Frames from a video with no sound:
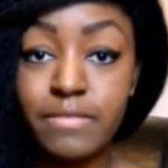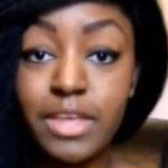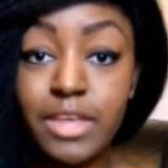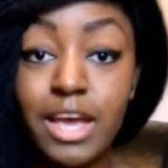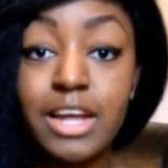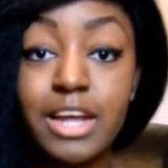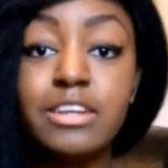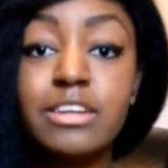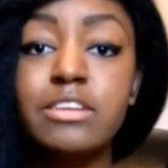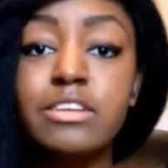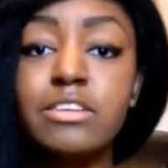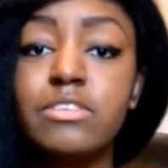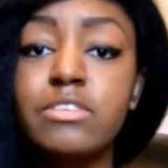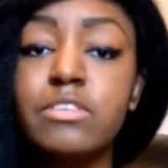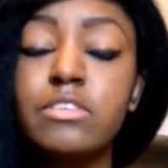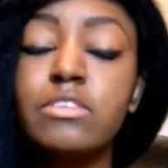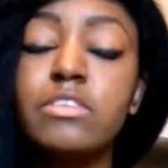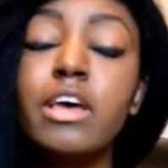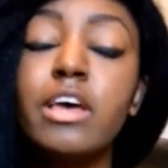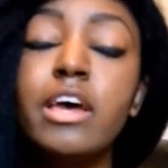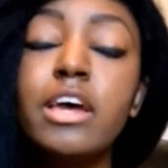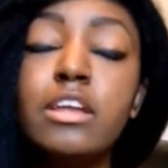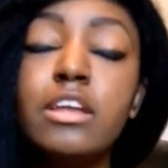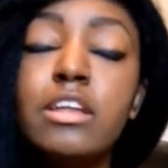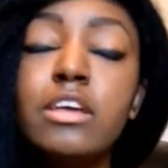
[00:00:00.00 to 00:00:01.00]
And in a
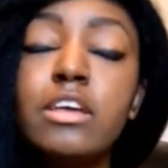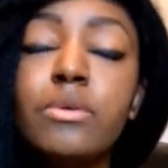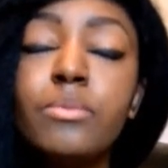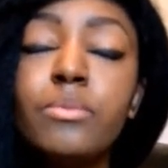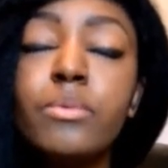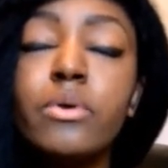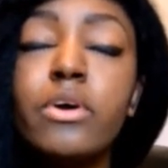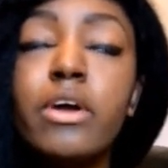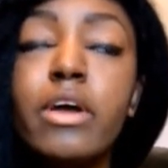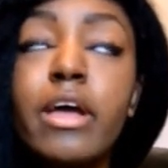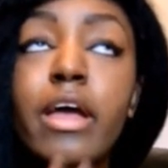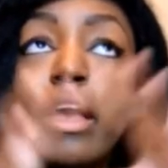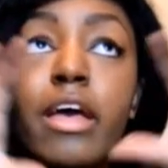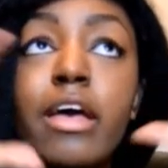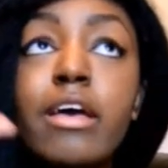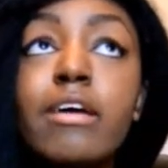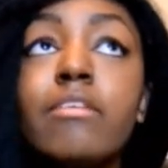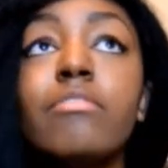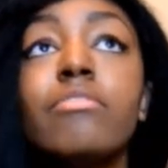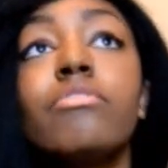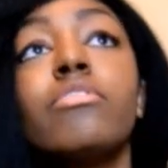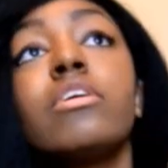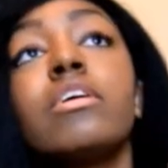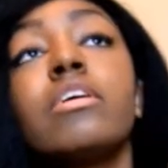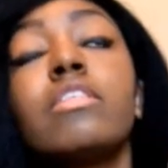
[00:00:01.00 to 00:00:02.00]
society where
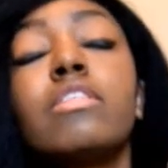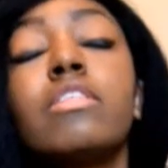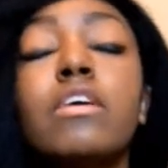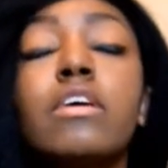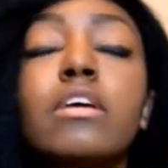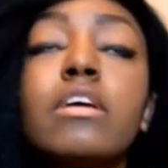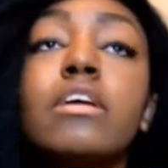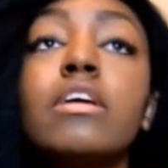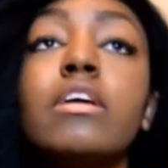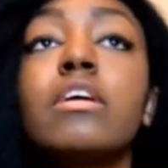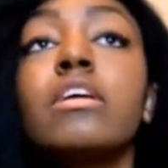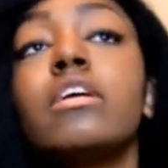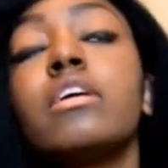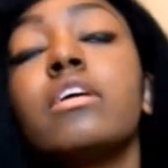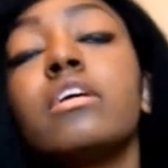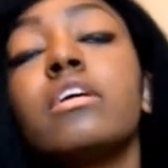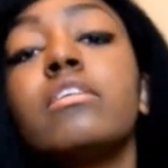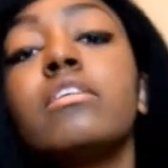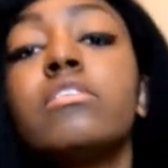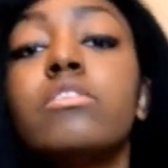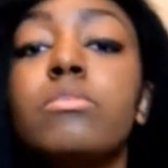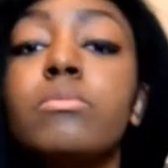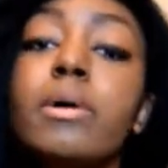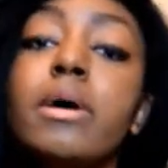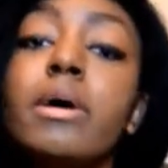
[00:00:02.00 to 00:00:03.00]
everything
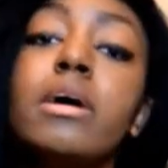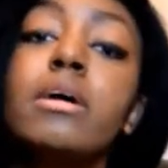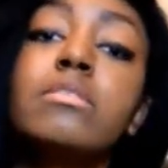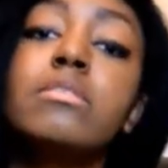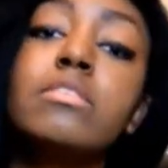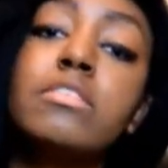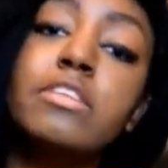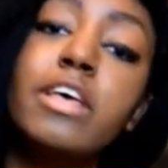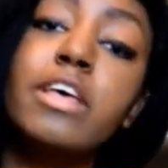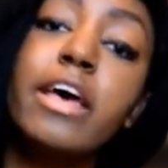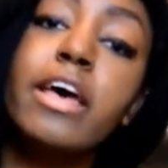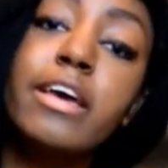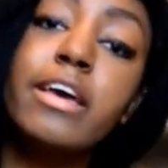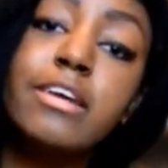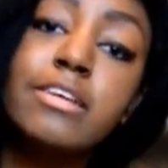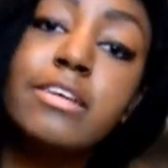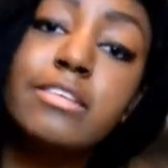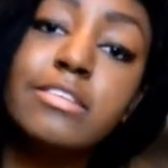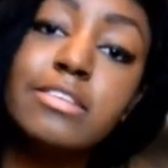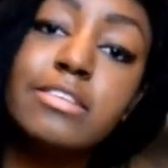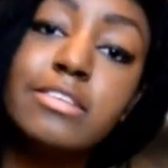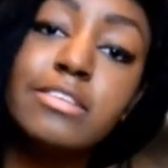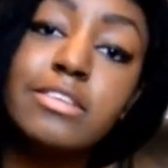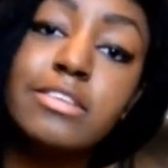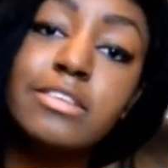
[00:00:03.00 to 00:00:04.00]
is about
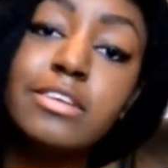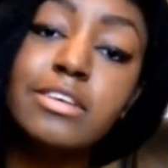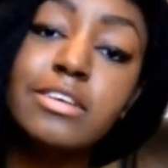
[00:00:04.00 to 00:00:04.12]
sex,